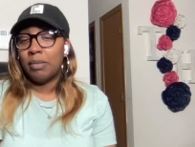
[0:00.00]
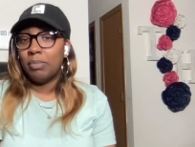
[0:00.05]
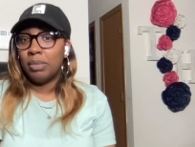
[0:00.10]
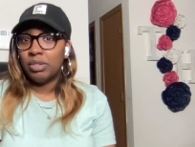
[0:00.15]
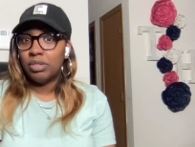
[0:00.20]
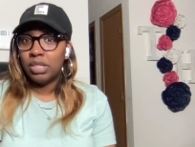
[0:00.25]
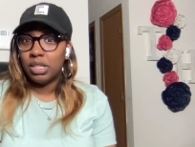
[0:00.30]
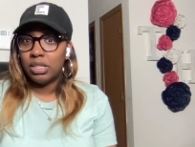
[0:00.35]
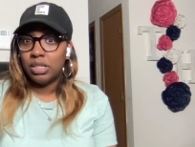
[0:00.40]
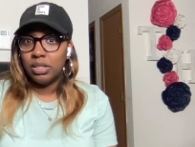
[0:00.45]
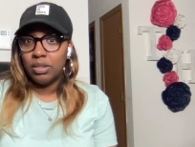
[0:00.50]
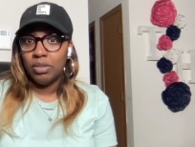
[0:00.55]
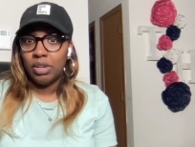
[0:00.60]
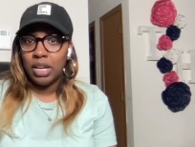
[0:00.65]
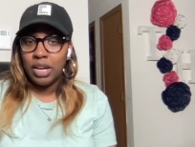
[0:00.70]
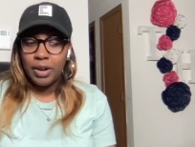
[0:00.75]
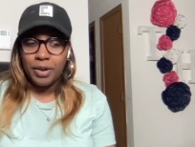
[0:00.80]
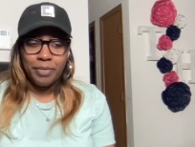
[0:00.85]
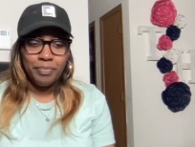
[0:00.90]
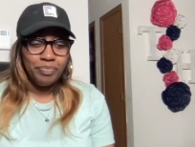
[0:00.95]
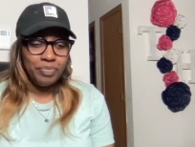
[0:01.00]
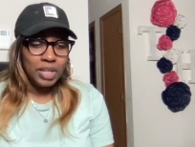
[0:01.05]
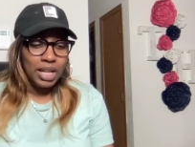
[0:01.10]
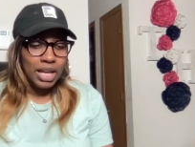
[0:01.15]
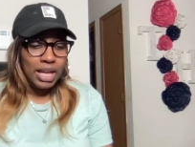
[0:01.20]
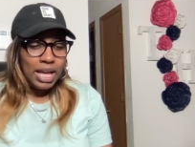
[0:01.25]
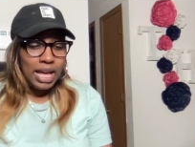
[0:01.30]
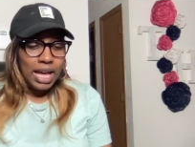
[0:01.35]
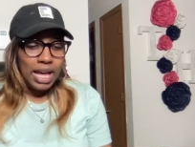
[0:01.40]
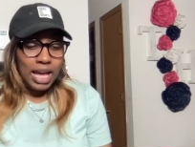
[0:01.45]
music studio.
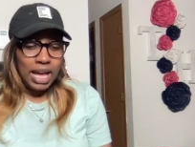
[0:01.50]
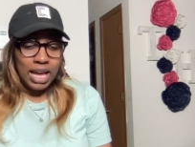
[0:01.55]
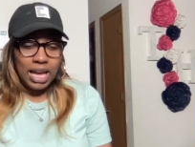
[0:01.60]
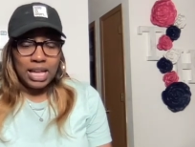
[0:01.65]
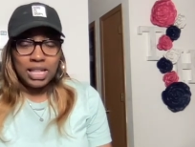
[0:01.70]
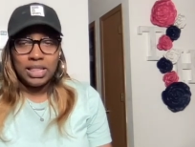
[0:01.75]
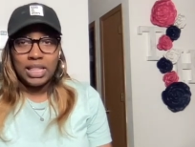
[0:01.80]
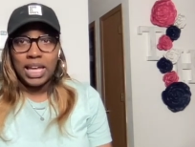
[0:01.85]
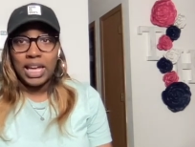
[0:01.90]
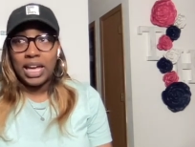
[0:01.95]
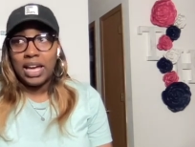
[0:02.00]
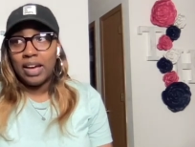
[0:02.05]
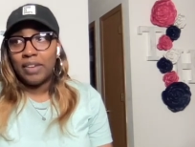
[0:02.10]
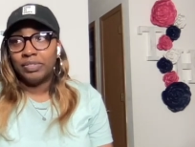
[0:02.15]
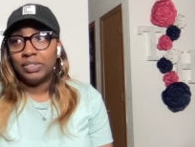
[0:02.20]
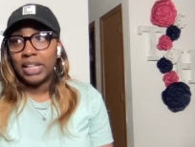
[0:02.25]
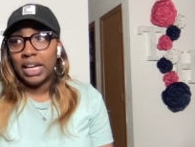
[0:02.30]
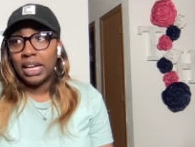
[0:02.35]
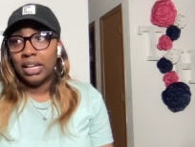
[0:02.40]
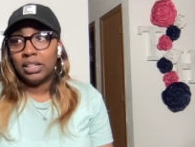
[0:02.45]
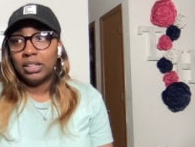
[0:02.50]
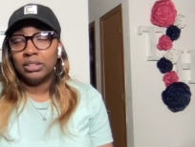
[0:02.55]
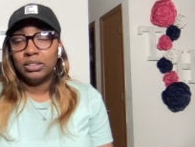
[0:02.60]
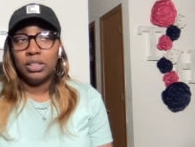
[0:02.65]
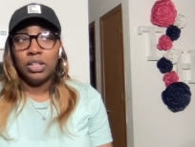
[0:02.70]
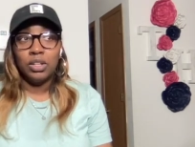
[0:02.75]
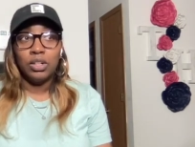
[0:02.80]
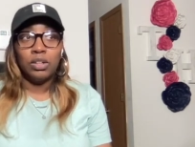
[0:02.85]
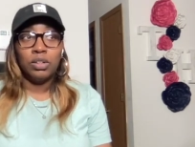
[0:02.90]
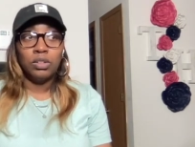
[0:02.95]
And they have, like, a
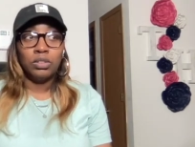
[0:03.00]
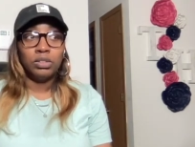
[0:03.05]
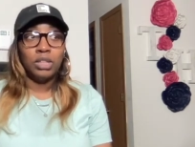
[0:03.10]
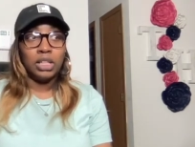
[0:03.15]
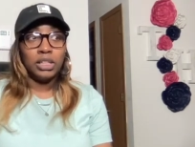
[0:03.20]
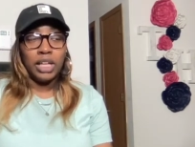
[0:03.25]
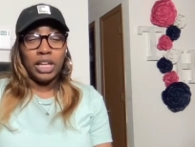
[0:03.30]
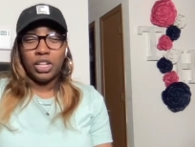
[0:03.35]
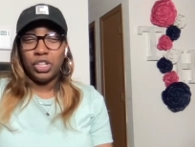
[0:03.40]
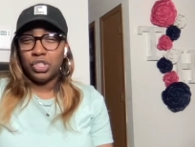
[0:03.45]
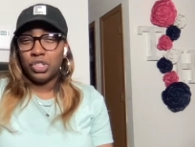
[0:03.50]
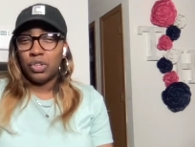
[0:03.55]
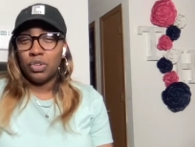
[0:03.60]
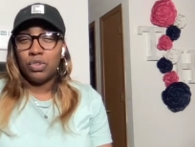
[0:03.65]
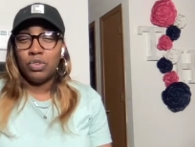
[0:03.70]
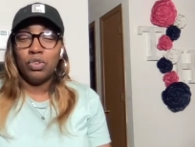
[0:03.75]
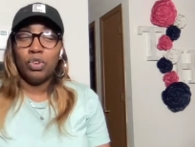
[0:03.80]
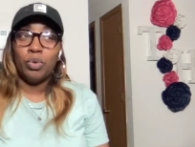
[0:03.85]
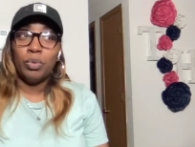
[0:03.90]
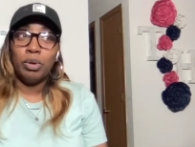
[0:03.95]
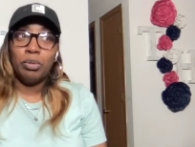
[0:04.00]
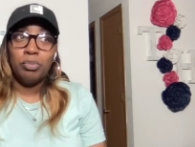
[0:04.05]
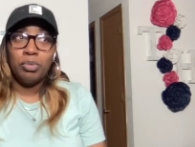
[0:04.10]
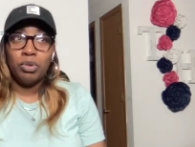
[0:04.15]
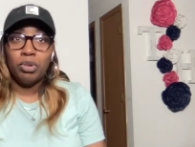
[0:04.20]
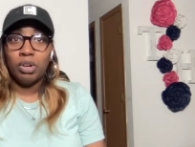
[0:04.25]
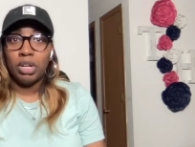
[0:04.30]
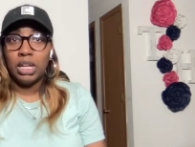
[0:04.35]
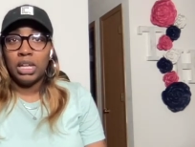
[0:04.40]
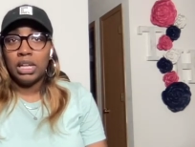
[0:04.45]
little, looks like a charcuterie
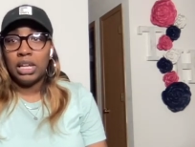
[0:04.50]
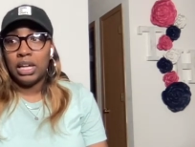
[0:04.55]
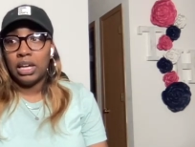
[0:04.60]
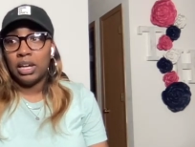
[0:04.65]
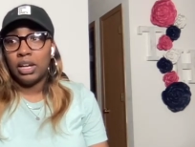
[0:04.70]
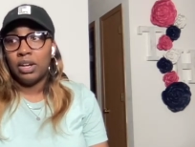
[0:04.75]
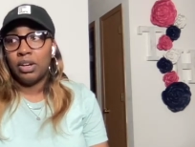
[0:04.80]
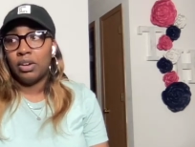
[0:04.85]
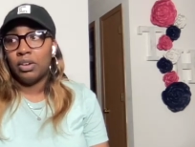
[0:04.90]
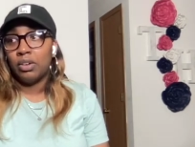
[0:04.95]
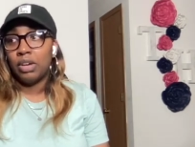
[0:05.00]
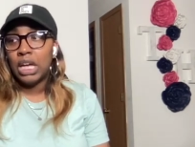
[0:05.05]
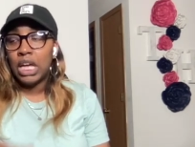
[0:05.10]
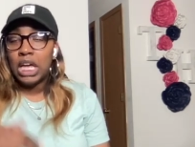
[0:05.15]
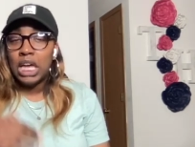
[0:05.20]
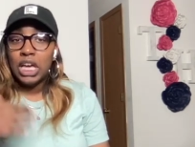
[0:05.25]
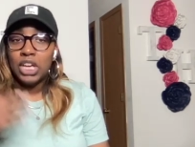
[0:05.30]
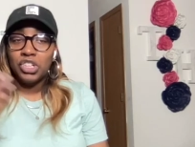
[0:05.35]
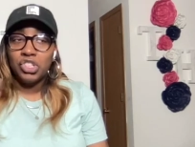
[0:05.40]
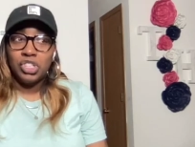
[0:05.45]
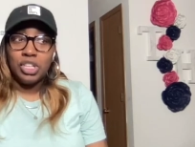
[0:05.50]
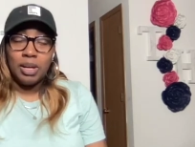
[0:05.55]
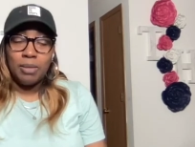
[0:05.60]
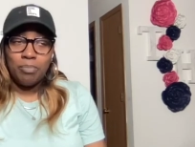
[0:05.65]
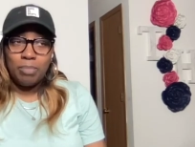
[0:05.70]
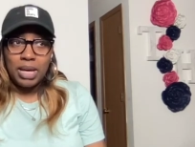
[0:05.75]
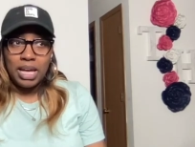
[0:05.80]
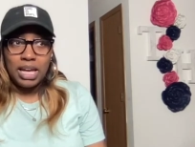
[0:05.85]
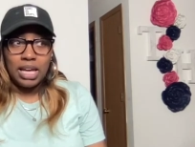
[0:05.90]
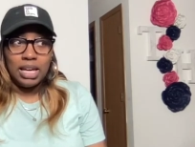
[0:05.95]
board in there,
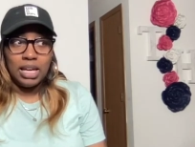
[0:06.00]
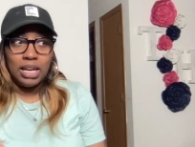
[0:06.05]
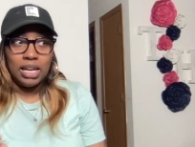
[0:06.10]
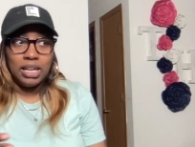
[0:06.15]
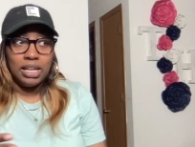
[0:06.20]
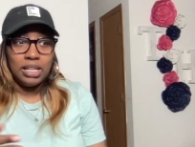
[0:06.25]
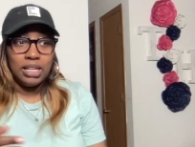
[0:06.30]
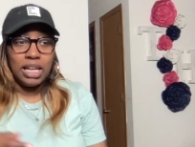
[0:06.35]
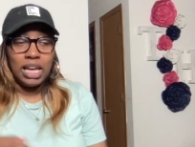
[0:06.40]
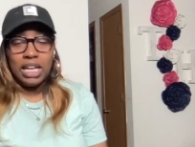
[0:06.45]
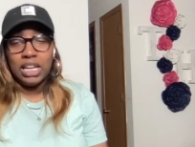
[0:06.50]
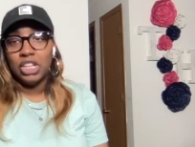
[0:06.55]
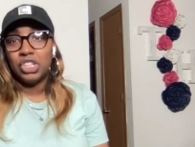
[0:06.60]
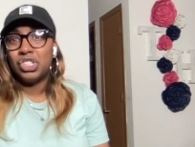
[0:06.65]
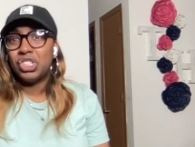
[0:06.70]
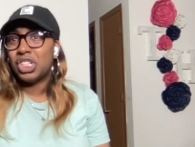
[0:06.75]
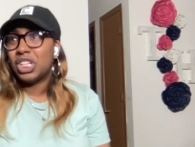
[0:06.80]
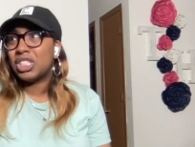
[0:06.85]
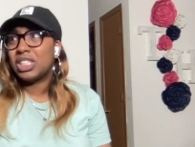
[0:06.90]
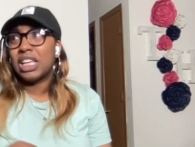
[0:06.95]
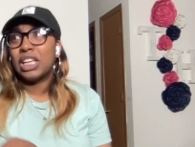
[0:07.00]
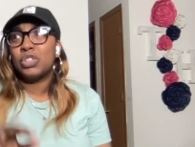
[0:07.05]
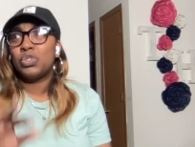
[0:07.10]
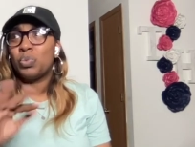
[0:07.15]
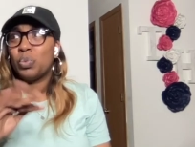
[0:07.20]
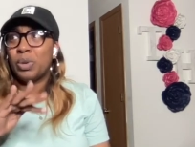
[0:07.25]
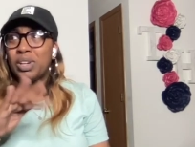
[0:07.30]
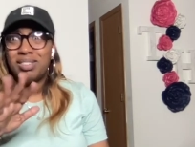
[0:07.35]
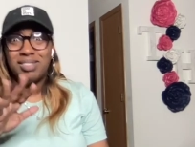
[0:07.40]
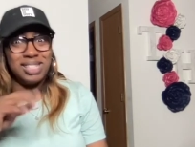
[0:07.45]
champagne. And it's just, it's
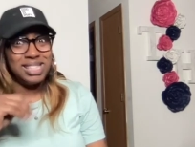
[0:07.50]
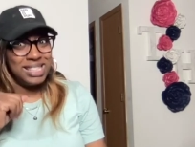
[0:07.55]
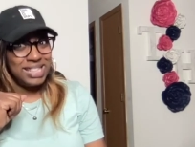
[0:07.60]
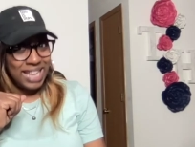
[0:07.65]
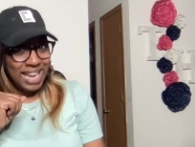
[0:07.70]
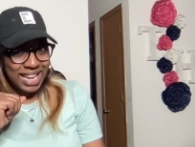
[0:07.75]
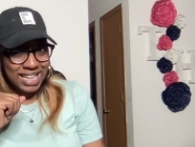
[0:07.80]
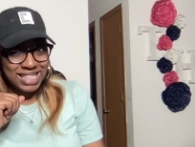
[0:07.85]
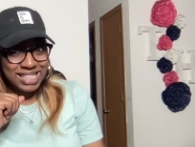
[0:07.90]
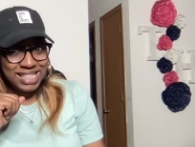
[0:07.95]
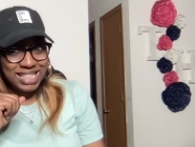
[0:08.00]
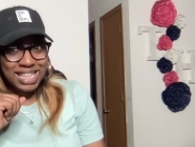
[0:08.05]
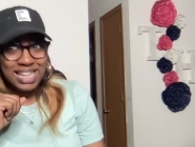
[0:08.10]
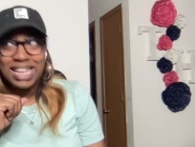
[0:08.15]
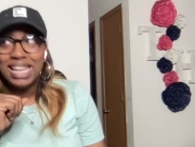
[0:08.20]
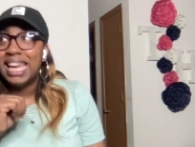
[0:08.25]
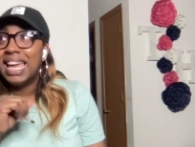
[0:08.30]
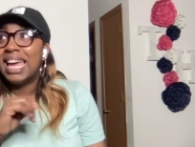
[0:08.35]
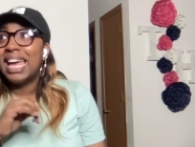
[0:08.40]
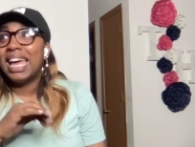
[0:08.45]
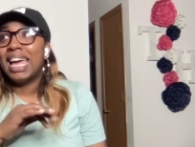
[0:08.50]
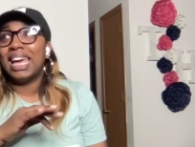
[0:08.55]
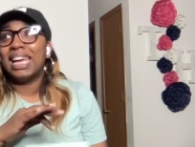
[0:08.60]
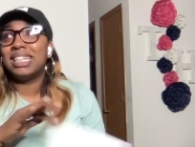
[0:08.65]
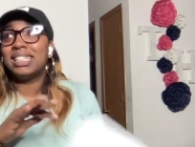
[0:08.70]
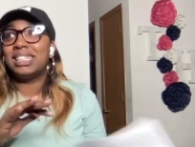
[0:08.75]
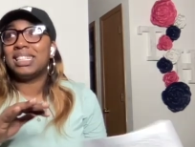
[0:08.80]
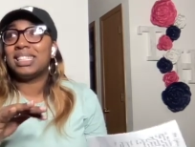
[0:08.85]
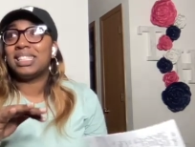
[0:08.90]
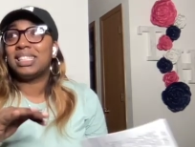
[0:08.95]
real sexy.
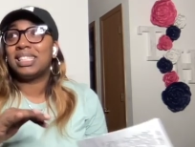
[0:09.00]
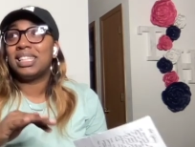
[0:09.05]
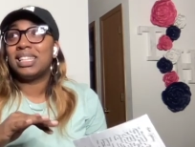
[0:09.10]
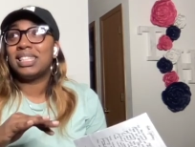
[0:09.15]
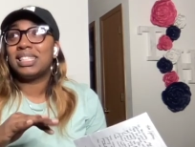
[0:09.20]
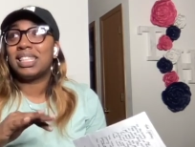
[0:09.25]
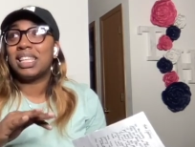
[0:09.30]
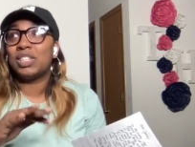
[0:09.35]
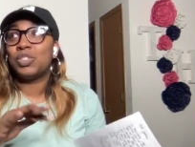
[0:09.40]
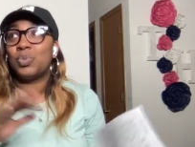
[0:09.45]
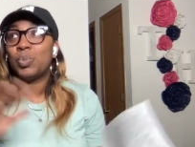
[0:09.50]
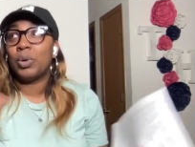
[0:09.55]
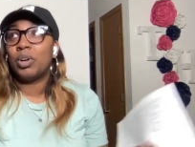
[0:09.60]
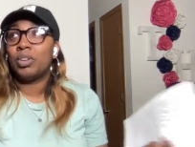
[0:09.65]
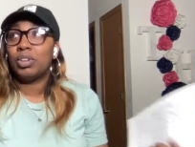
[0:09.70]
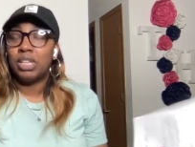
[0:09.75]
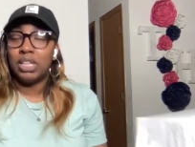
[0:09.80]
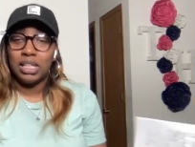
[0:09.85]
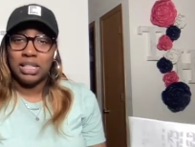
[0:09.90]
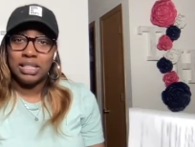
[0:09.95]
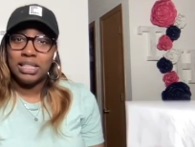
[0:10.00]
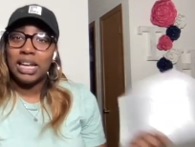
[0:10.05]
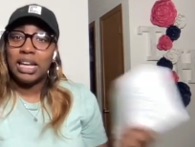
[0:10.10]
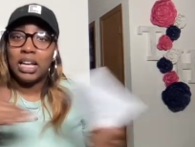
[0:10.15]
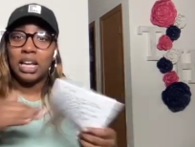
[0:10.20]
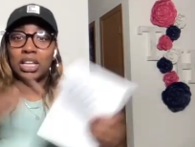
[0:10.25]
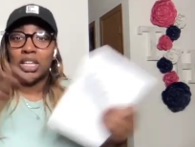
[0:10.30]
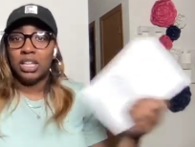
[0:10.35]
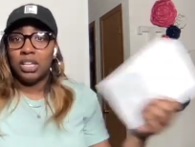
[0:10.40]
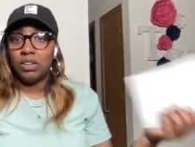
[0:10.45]
It just looks, it's real, it's
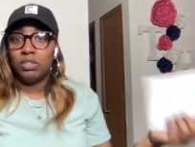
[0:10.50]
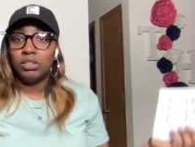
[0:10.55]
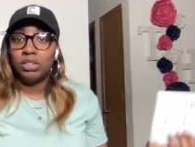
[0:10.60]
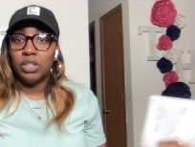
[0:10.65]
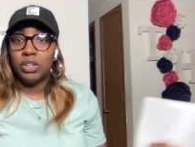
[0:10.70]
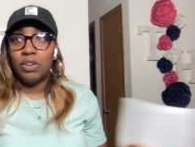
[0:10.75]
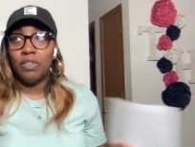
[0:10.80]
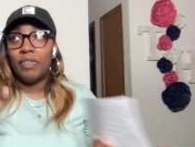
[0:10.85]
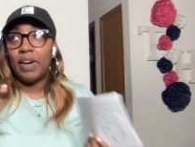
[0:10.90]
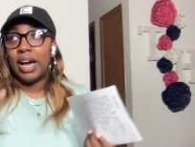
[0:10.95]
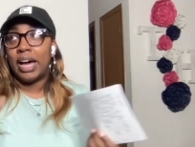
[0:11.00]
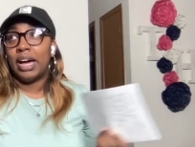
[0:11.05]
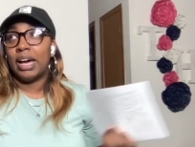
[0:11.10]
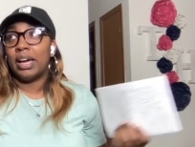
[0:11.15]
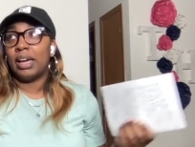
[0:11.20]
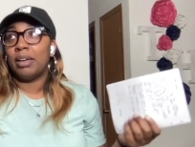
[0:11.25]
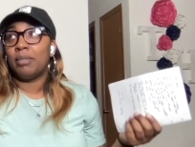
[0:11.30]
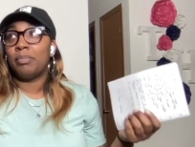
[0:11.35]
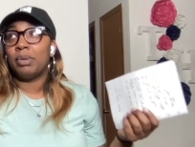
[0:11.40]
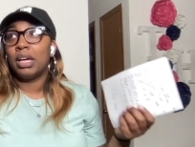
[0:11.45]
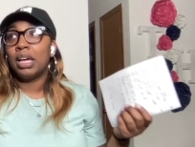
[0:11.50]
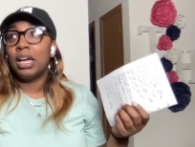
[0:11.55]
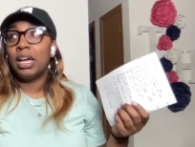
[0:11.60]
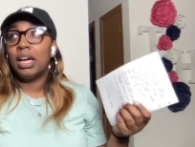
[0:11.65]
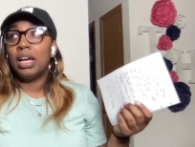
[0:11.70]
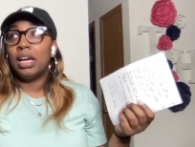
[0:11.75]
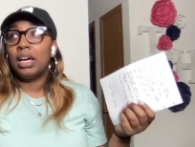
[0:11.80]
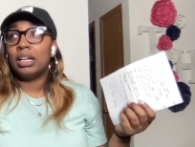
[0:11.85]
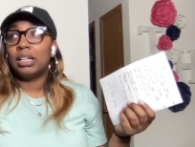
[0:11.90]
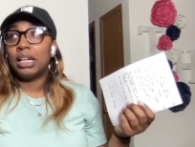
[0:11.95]
like a cute little vibe,
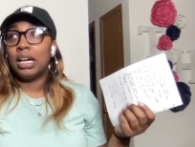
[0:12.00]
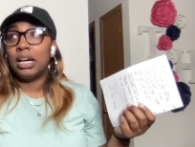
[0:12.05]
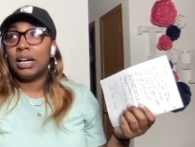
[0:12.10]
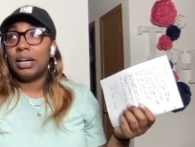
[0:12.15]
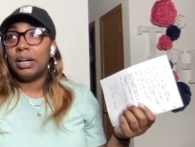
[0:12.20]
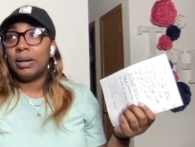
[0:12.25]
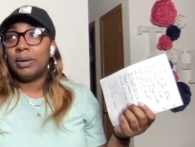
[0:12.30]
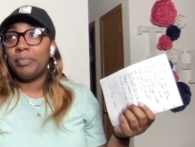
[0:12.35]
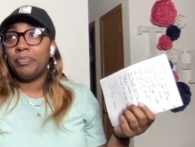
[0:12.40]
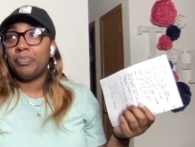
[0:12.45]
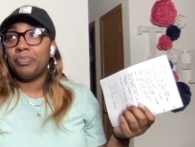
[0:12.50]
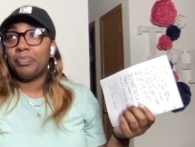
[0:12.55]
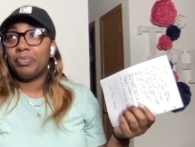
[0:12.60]
a